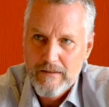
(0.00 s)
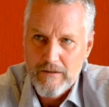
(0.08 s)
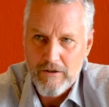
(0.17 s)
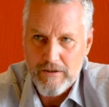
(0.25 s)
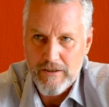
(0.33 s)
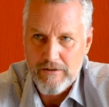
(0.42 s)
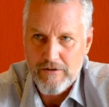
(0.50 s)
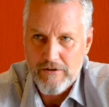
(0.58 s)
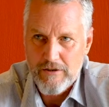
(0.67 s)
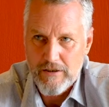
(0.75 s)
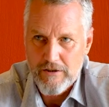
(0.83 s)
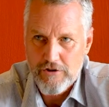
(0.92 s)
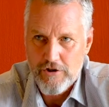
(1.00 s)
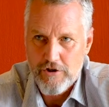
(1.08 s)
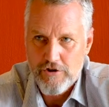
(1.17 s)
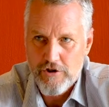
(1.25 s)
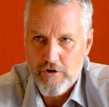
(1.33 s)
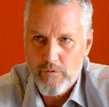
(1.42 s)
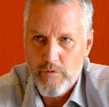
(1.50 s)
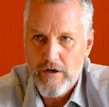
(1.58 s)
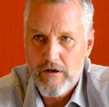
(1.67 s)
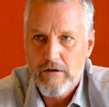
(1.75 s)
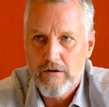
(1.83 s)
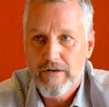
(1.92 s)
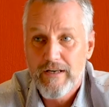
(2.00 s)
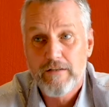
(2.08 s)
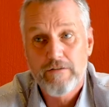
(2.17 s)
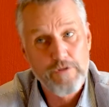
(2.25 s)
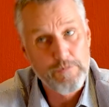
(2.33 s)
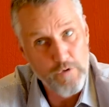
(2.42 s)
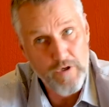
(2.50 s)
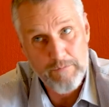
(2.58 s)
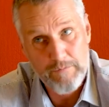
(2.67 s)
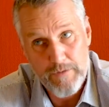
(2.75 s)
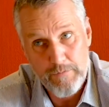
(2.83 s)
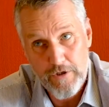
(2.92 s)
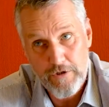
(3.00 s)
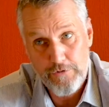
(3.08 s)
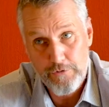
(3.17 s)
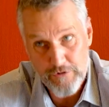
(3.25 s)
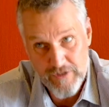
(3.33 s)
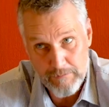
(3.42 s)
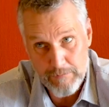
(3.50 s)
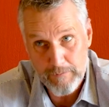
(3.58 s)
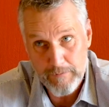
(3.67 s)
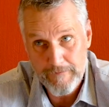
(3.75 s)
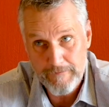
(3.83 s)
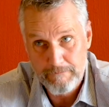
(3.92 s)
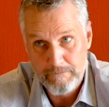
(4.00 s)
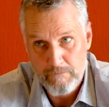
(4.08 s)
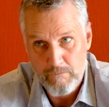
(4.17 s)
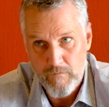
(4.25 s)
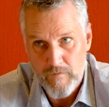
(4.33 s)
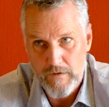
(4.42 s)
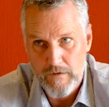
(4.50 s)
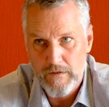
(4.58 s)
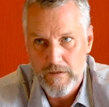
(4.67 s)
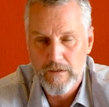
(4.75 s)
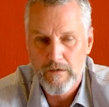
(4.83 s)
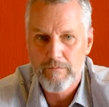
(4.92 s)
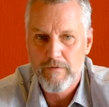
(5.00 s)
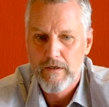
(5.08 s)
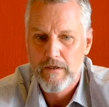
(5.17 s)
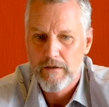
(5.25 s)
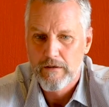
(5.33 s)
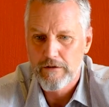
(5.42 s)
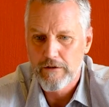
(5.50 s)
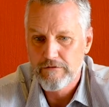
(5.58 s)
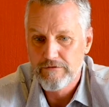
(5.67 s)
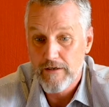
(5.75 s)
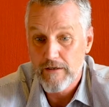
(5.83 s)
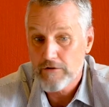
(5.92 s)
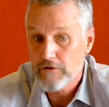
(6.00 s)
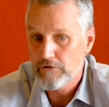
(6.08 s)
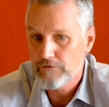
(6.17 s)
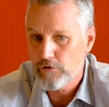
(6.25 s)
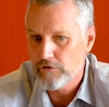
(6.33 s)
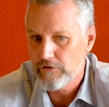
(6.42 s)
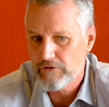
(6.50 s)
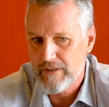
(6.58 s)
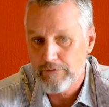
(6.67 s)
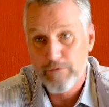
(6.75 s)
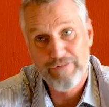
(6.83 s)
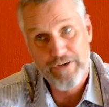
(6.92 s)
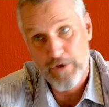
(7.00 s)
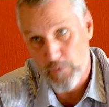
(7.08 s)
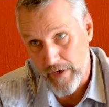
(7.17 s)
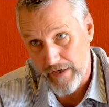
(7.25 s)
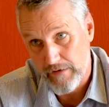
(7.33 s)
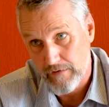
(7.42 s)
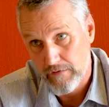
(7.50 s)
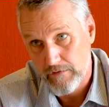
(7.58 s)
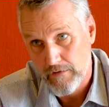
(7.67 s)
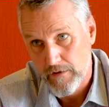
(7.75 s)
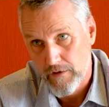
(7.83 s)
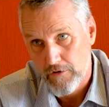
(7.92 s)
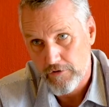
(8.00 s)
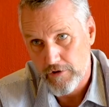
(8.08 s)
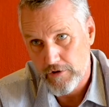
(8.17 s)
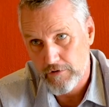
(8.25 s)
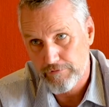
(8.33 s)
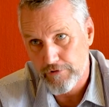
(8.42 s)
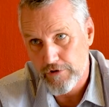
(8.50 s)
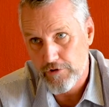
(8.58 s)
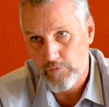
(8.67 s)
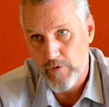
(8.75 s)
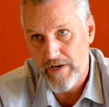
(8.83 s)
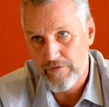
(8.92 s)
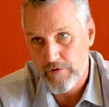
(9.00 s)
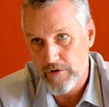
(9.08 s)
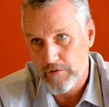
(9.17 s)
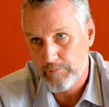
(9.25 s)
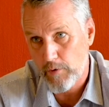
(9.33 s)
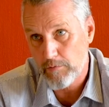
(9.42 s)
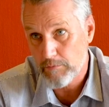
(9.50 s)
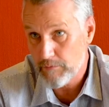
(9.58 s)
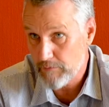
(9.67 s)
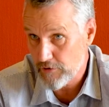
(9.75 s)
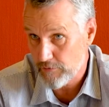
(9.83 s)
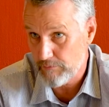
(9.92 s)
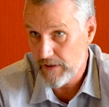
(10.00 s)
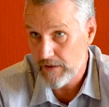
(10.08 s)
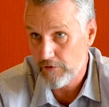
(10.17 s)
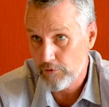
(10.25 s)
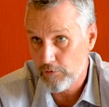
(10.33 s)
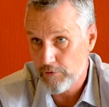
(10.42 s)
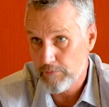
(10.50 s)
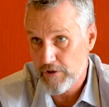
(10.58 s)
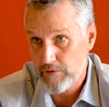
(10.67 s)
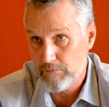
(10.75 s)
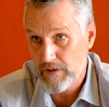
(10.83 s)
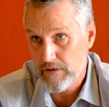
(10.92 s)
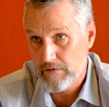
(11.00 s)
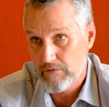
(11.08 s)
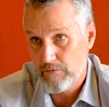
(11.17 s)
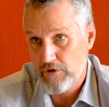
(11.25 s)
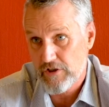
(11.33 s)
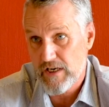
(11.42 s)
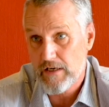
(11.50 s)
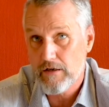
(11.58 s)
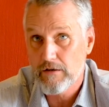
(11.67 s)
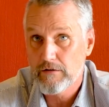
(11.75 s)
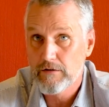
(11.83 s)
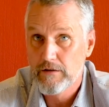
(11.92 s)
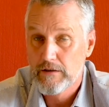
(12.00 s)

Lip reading: Okay, yeah. So we are a relatively small company. We're only 13 people. The advantage, of course, is that we're very quick. So, for instance, we have the problem in Mozambique, in the northern Mozambique, with the cyclone.